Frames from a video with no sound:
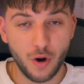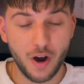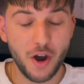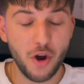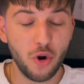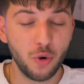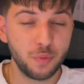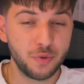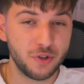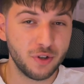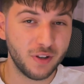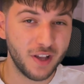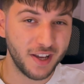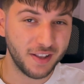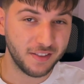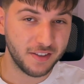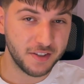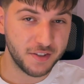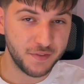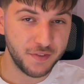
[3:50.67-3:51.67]
I hope you liked
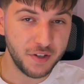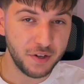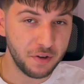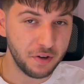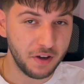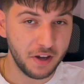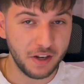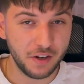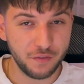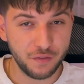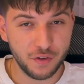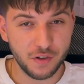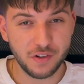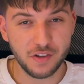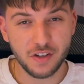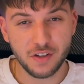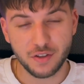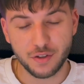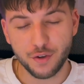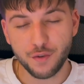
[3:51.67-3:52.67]
this video, and if you
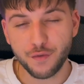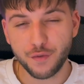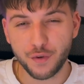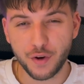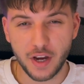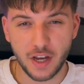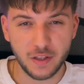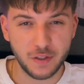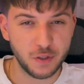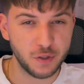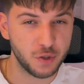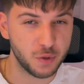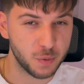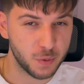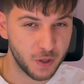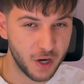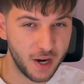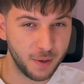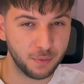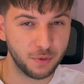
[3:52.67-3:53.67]
did, don't forget to
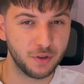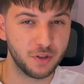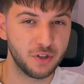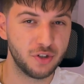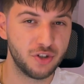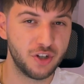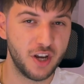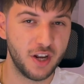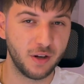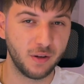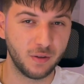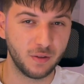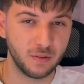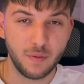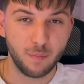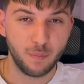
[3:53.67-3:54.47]
subscribe to this channel,